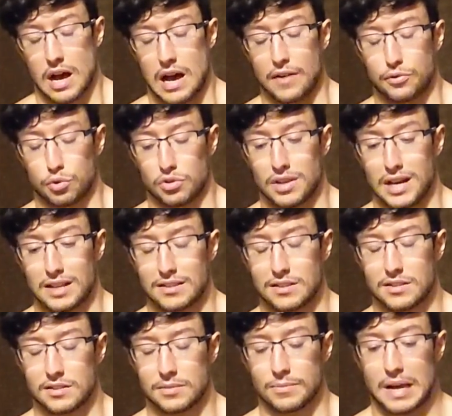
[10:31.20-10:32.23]
After
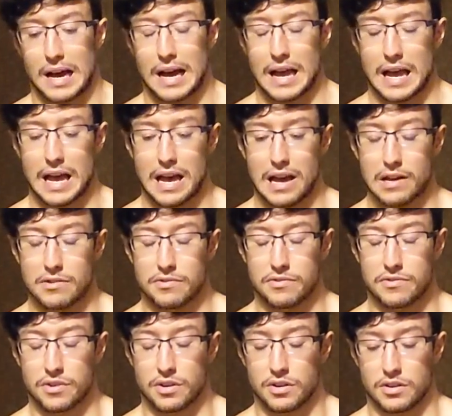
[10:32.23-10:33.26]
that, I
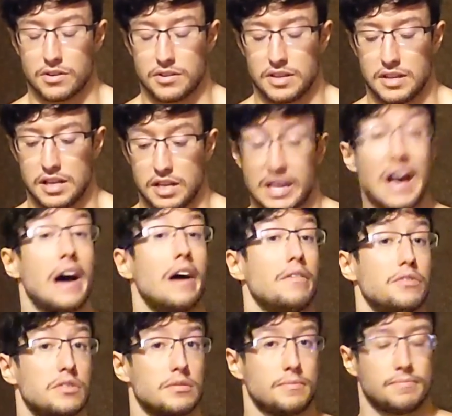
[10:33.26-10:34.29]
have the
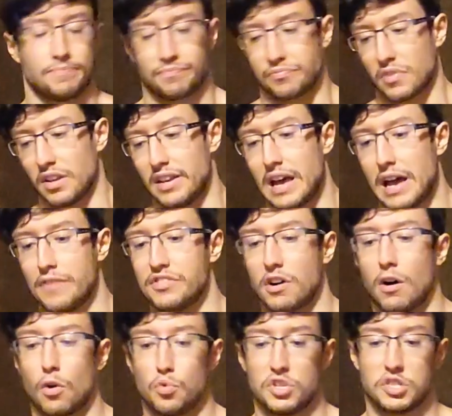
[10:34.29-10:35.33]
calves. Calves
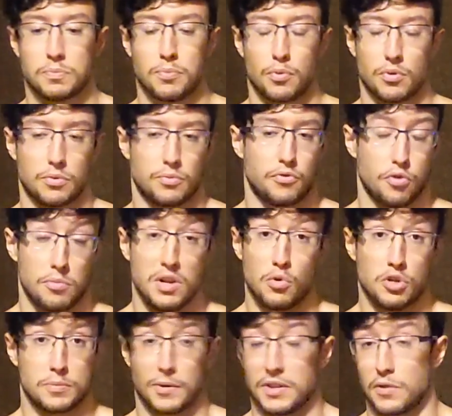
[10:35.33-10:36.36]
are, for me,
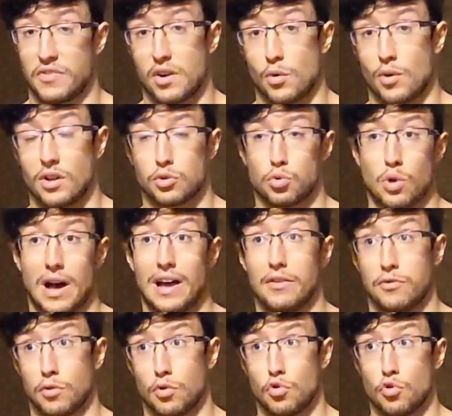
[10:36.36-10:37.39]
responding very well to
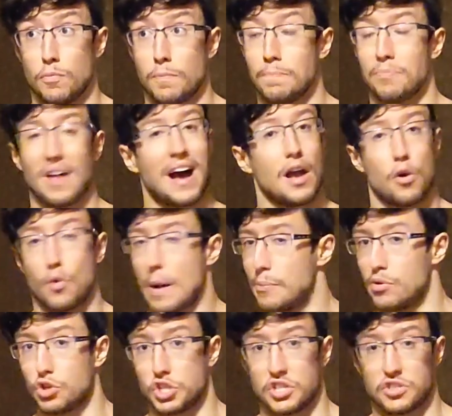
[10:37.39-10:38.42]
high volume, higher
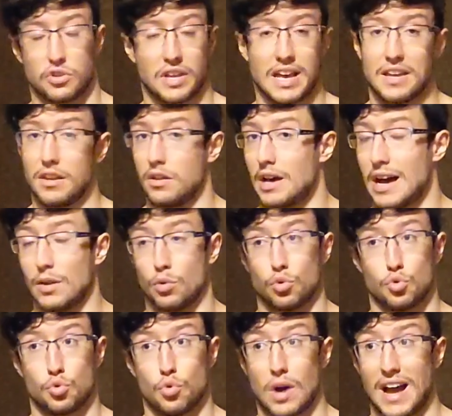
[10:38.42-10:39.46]
rep ranges. Again, I
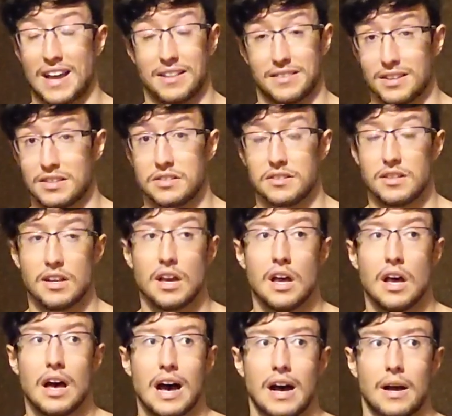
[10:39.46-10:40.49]
don't do high intensity,
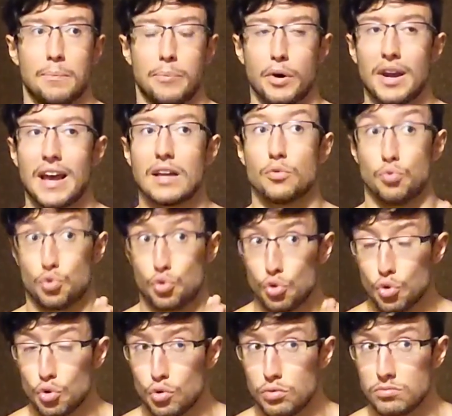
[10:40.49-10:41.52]
but I
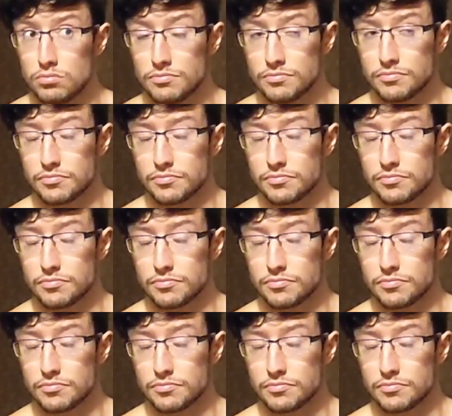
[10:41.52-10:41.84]
do